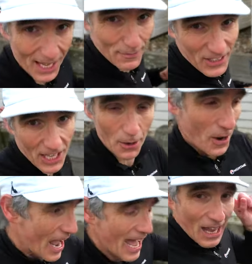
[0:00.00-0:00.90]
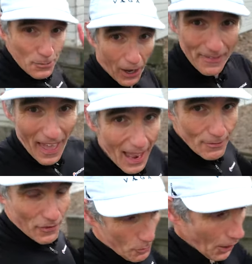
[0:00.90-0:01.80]
that video right there
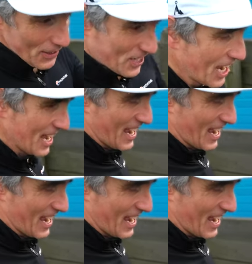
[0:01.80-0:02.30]
if you want.